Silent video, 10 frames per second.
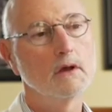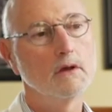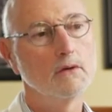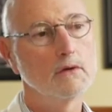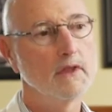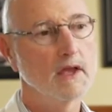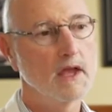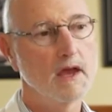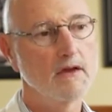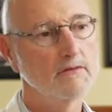Or they
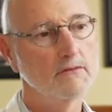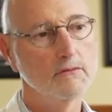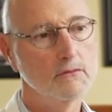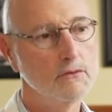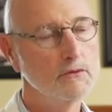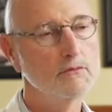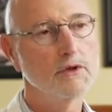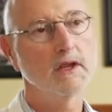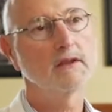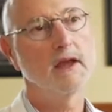have wound
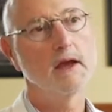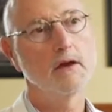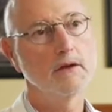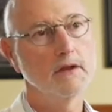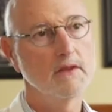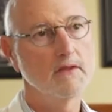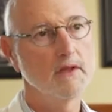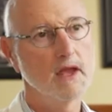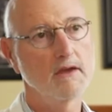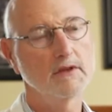breakdown, and then
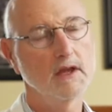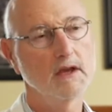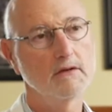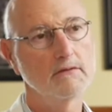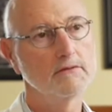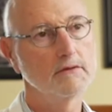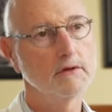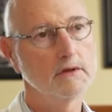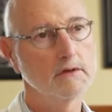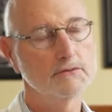they have to
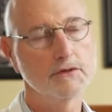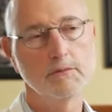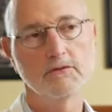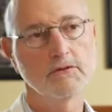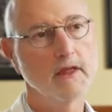have treatment for